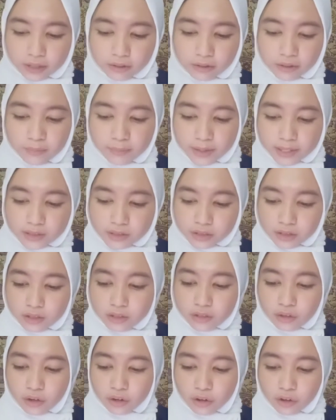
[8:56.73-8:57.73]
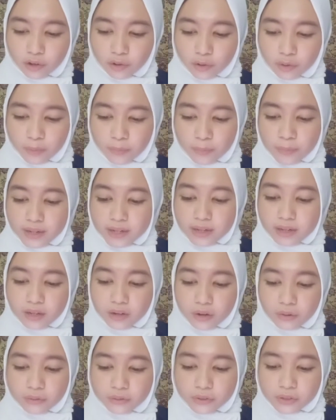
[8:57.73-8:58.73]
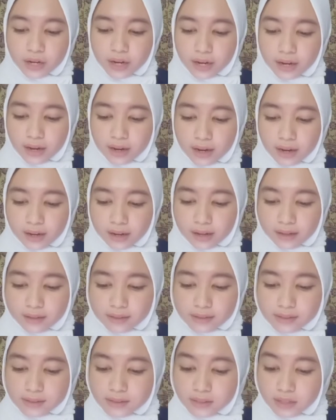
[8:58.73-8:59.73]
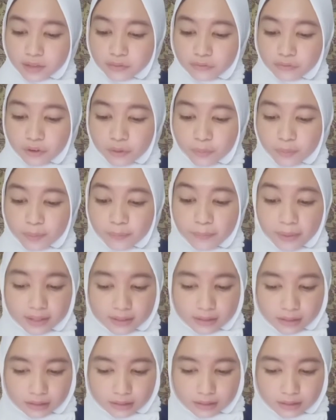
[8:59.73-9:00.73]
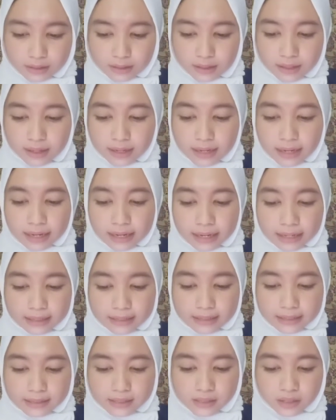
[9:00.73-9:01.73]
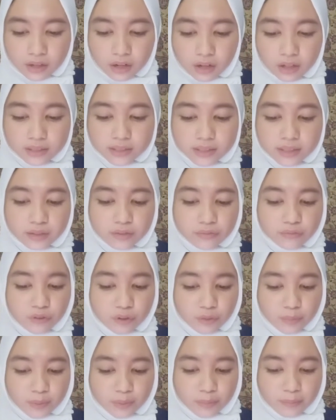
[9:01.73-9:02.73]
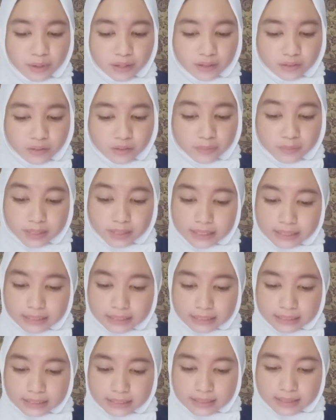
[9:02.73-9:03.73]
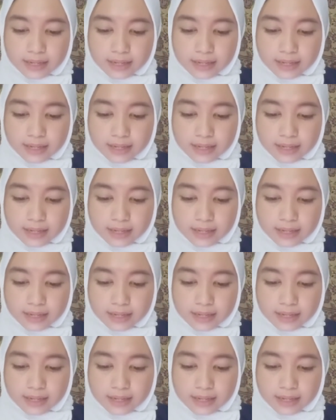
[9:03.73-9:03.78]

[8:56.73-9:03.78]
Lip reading: method, or better known as the informant method. It is called the informant method because